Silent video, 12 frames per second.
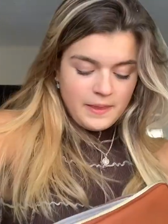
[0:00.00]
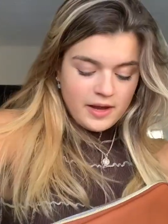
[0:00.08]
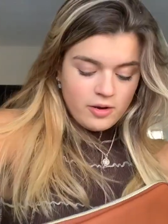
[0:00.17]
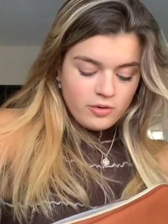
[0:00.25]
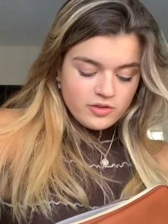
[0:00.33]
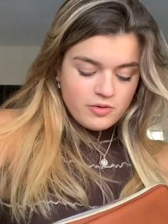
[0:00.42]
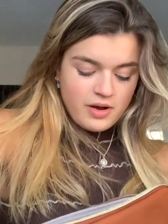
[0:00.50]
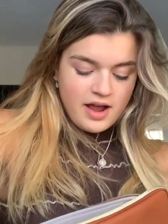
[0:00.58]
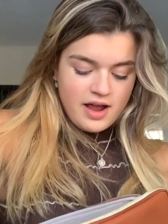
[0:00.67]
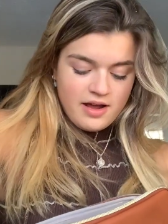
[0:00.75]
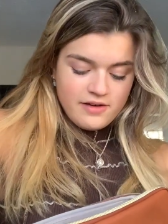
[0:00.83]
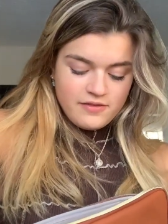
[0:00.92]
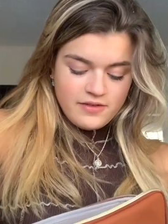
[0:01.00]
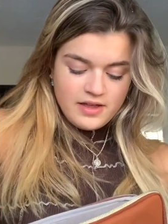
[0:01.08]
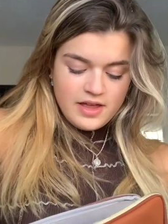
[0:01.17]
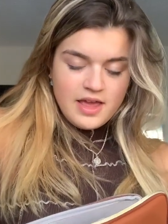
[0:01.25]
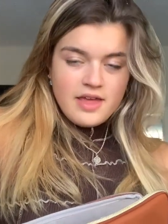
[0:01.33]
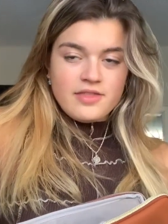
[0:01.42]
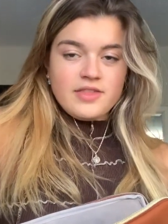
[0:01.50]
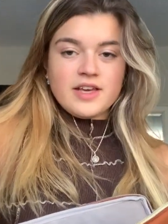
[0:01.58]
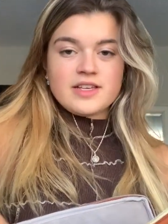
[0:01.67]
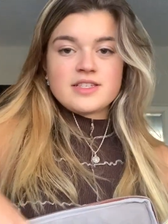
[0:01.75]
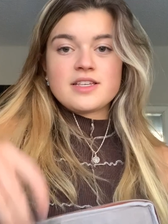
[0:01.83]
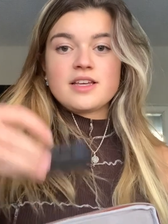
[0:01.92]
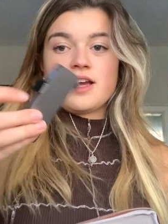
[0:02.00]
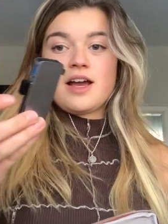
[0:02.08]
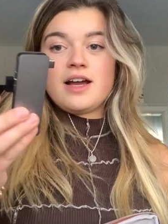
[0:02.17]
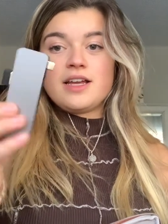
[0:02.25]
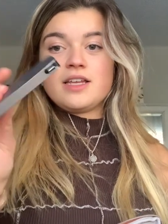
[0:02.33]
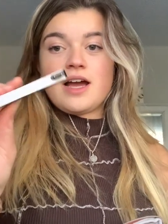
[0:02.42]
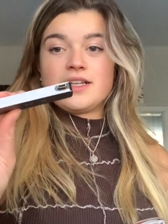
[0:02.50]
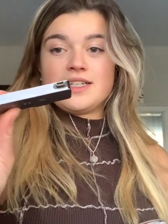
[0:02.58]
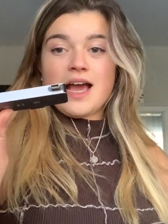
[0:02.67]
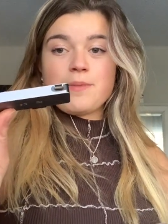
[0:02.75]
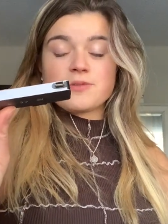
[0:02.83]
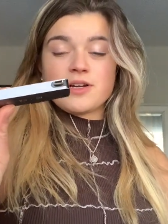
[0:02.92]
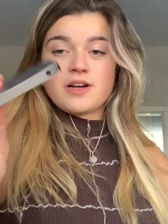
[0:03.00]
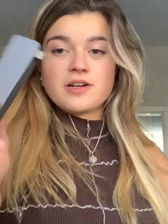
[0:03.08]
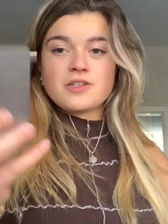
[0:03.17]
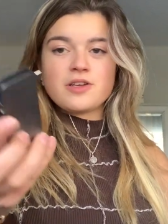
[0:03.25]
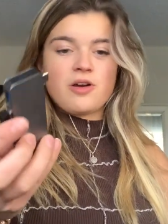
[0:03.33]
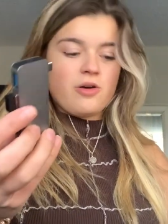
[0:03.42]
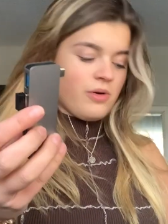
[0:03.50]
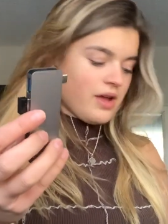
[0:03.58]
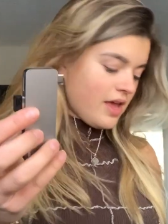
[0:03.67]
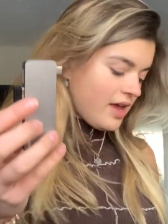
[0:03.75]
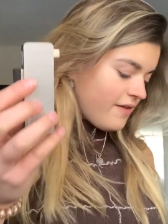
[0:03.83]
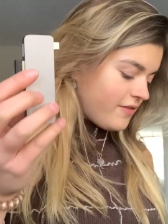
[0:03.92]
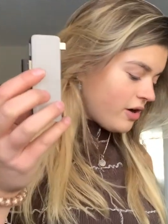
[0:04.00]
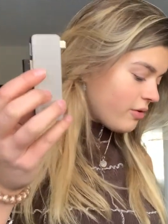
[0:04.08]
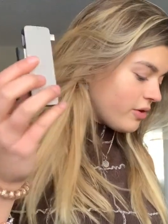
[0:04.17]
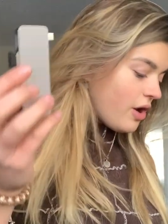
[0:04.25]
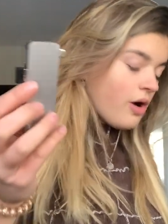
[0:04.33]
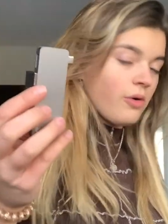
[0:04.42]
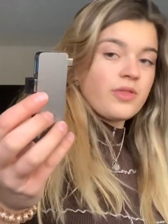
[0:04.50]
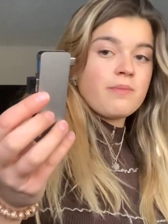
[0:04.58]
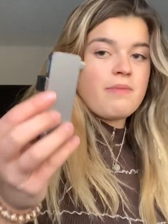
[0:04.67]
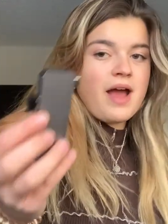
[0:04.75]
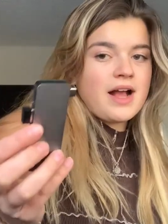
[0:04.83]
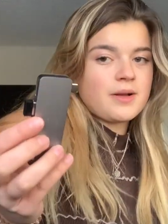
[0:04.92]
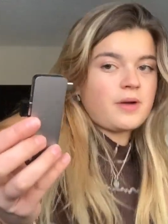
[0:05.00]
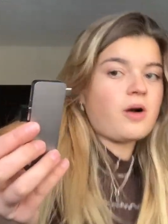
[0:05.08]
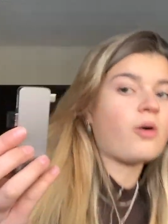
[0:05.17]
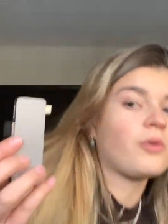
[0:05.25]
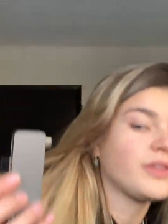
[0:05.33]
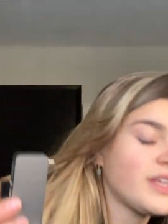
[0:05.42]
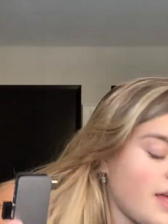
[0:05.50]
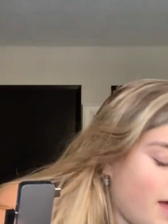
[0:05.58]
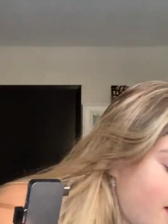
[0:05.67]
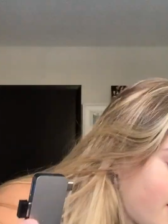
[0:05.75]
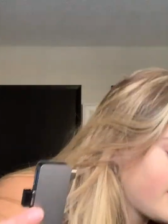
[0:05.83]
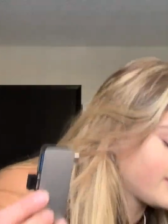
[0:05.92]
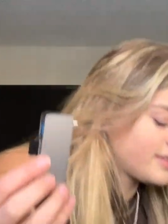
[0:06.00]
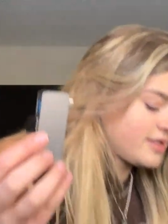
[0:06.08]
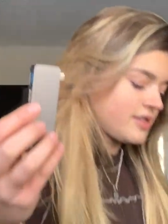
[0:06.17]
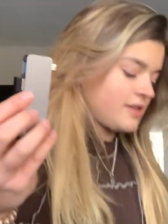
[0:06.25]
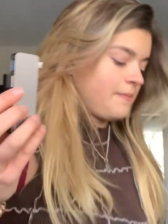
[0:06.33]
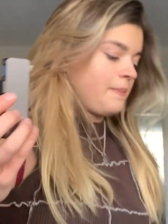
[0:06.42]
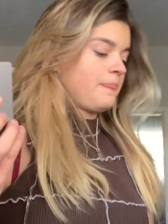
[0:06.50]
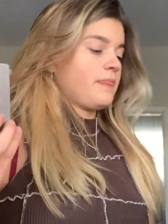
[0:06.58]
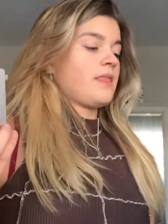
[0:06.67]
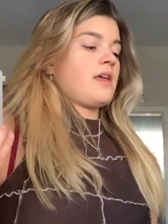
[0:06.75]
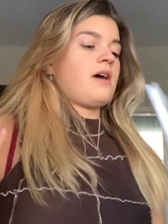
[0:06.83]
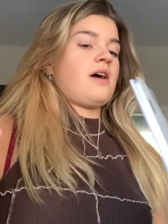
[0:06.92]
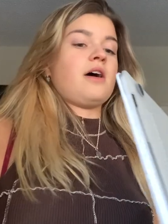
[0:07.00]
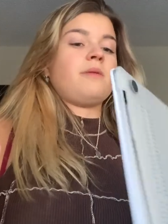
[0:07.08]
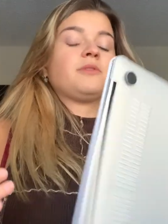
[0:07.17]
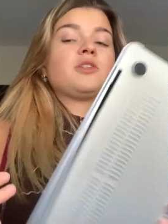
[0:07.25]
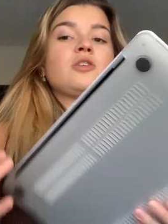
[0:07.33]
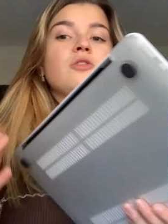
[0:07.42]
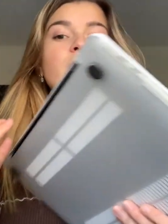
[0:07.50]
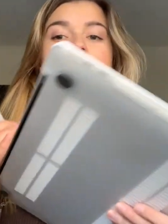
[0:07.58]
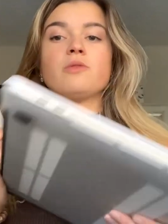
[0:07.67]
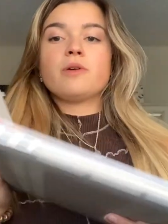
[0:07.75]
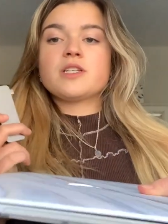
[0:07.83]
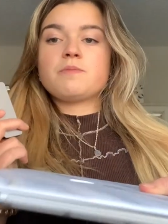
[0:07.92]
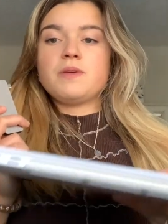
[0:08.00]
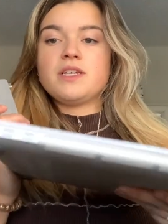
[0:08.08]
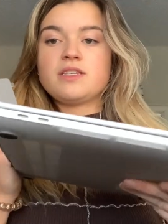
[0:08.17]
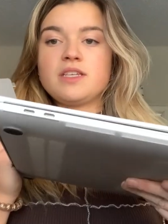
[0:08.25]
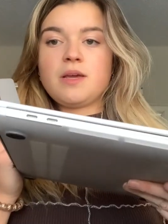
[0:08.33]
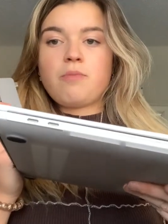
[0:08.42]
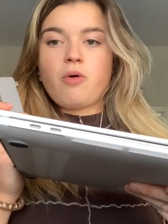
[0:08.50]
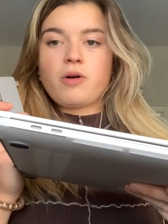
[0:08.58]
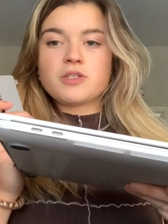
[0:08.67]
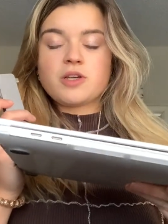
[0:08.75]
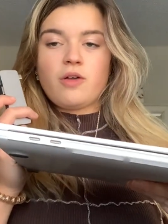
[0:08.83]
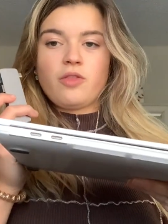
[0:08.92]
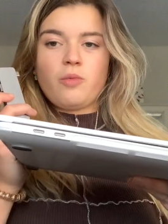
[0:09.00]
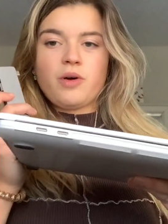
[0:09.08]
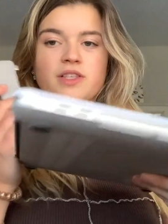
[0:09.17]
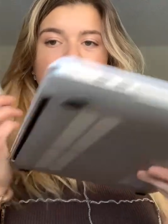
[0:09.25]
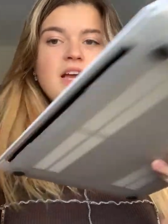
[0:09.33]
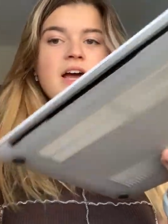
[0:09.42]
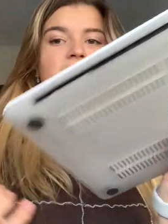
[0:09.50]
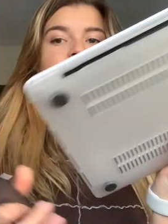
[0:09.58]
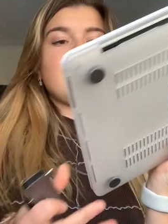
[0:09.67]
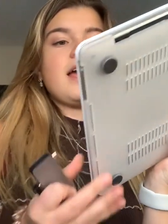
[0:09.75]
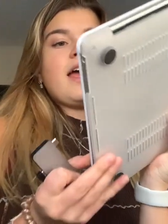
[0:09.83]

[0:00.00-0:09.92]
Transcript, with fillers: I also have this adapter. So if you don't know, the Mac only has um, two U S B C ports on the one side,